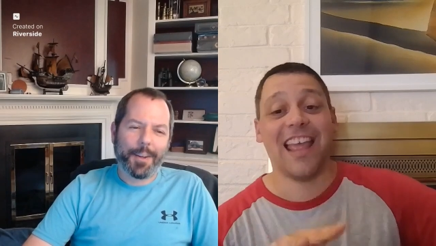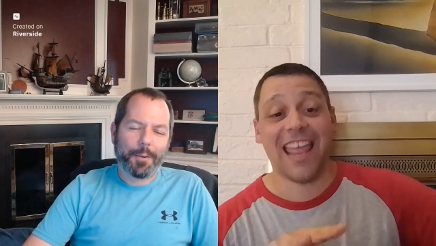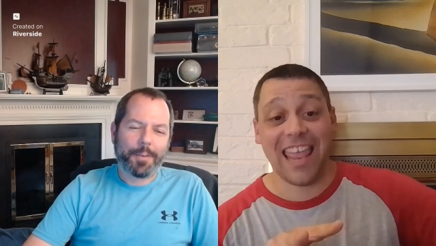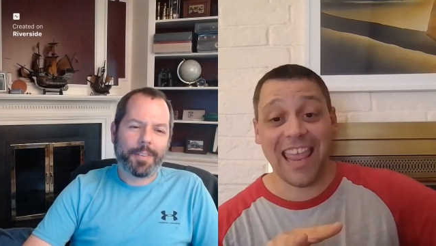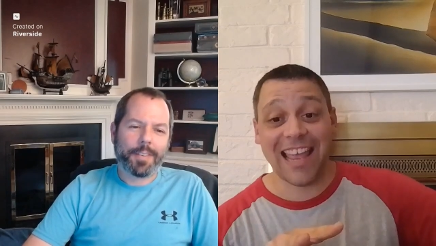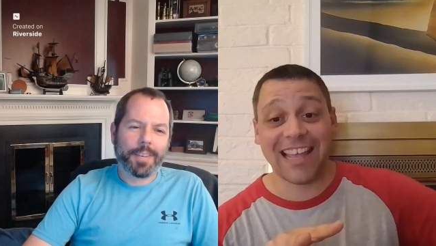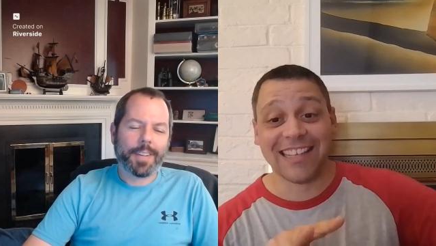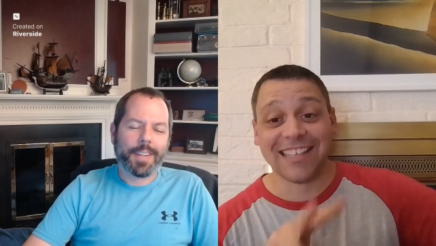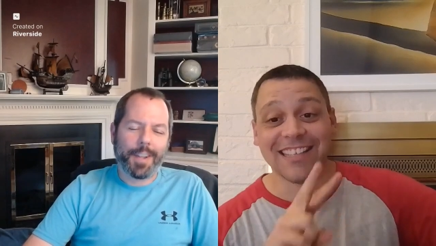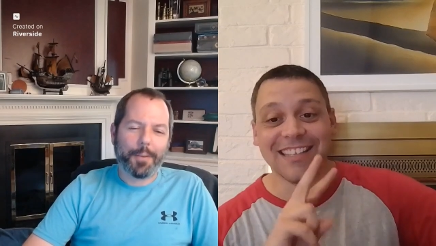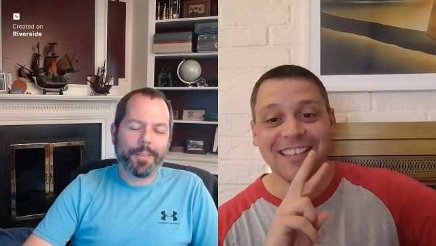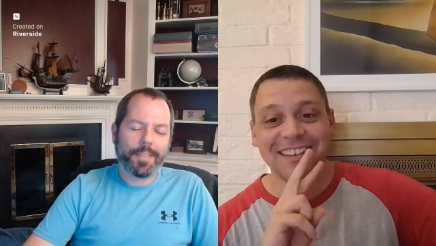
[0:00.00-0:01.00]
Speaker 1: Close. And
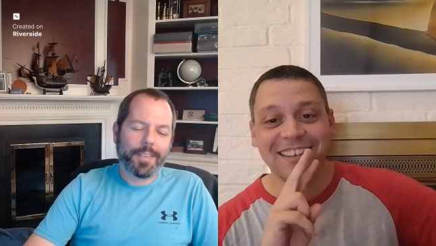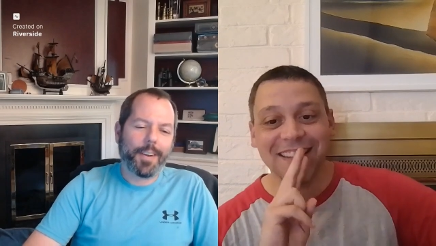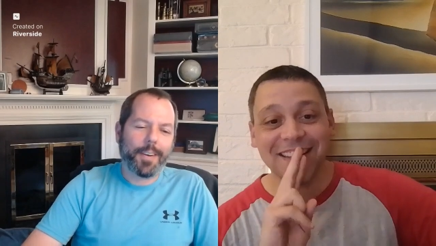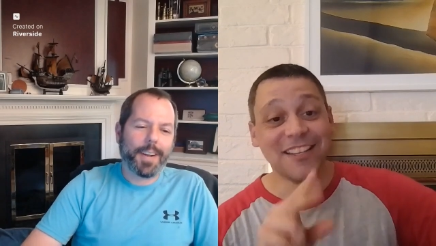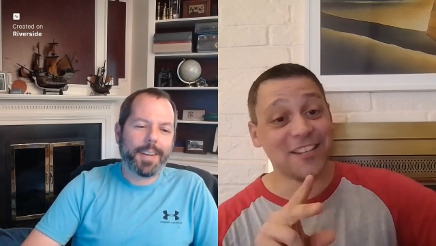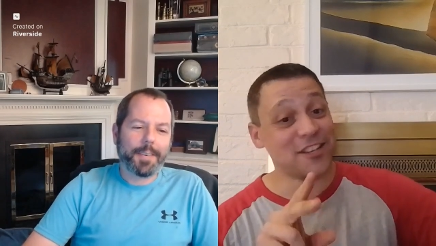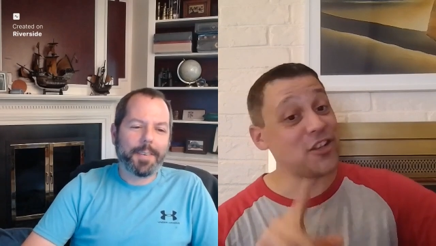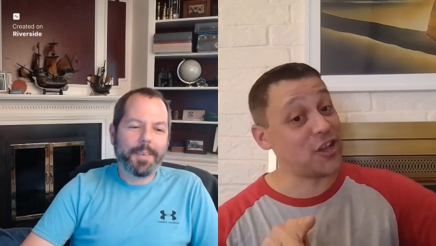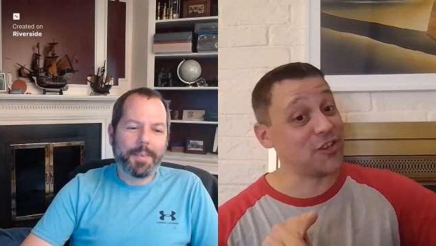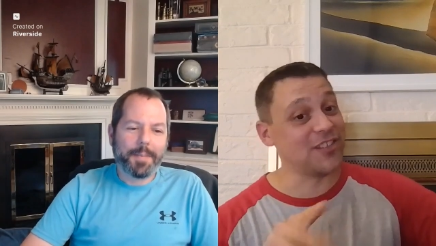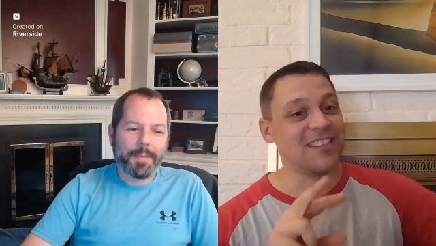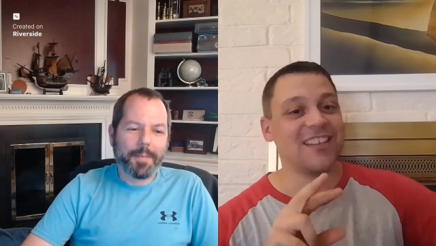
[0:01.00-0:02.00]
close. All right.
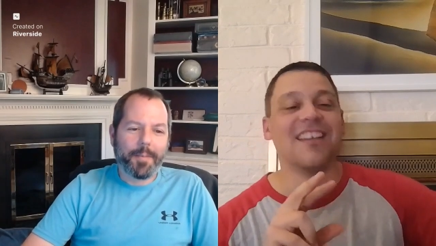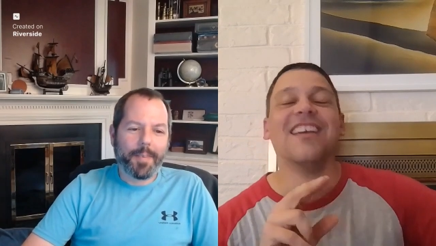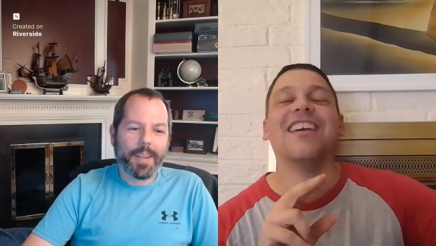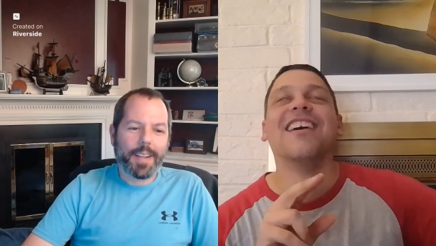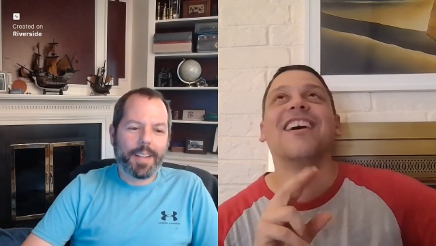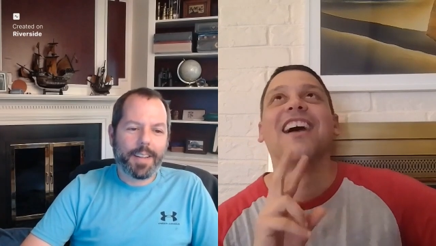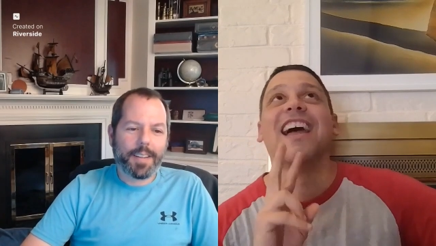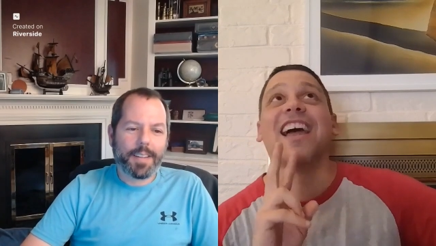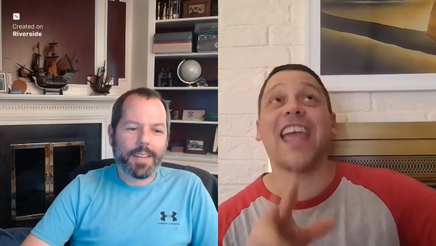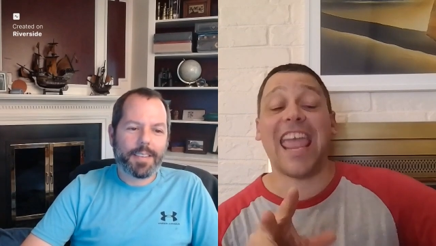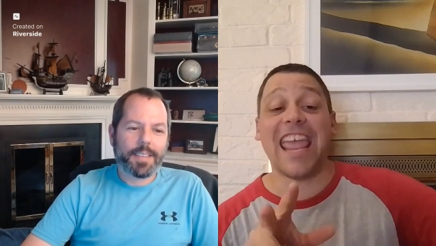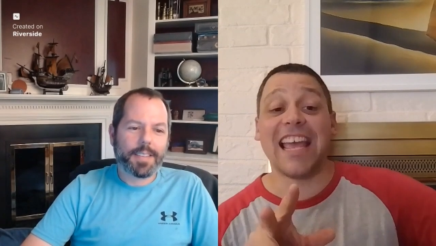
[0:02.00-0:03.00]
Close.
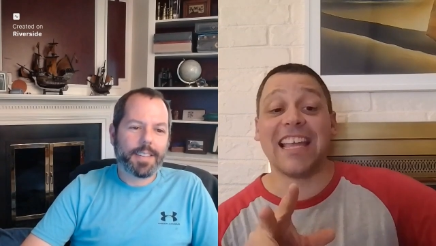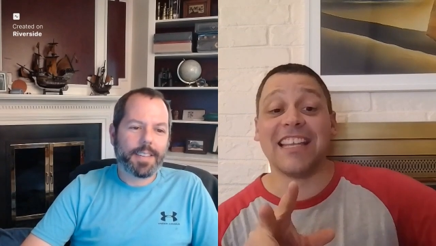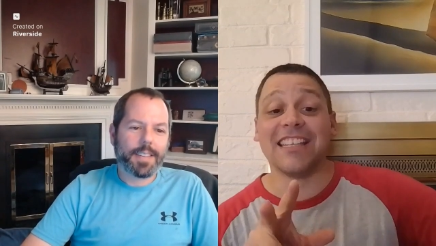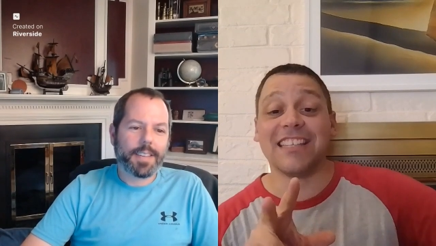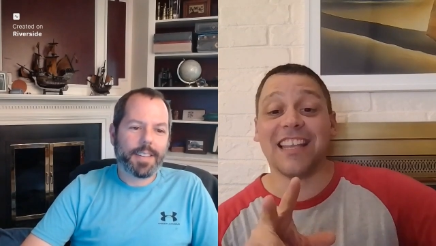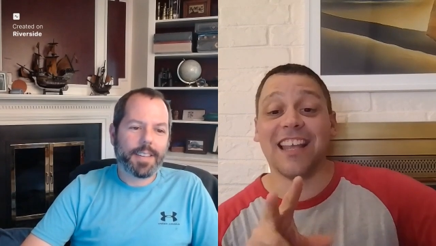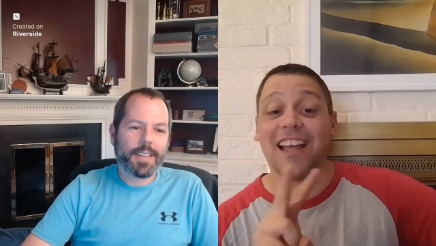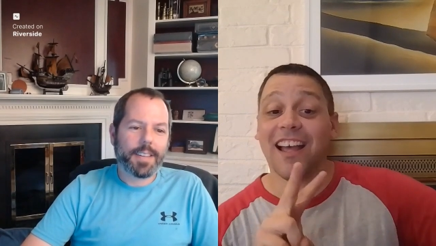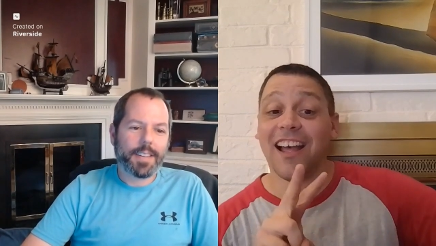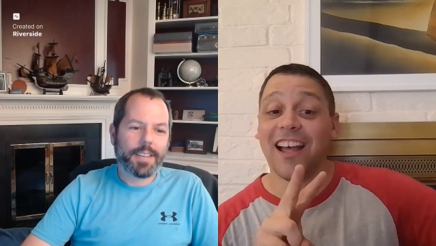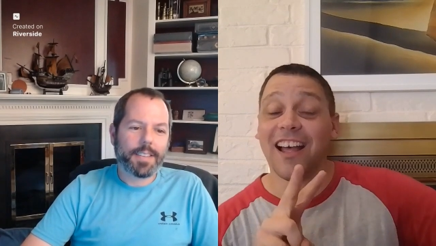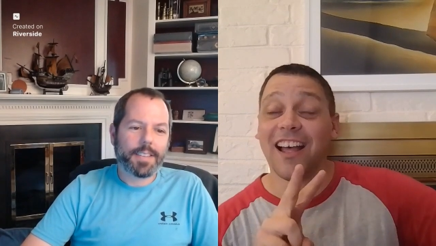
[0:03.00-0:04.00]
And
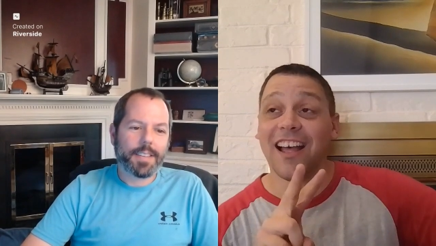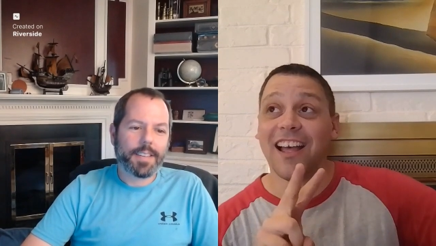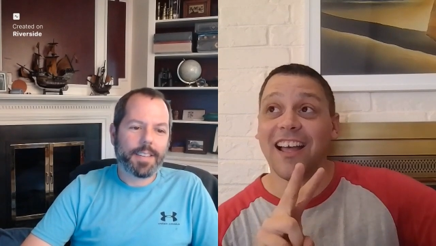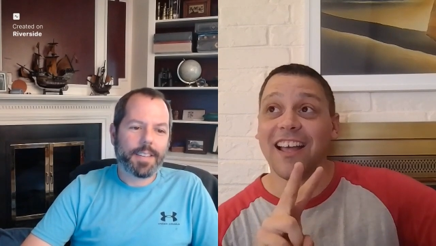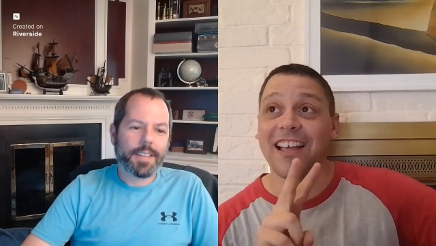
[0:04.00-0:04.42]
uh,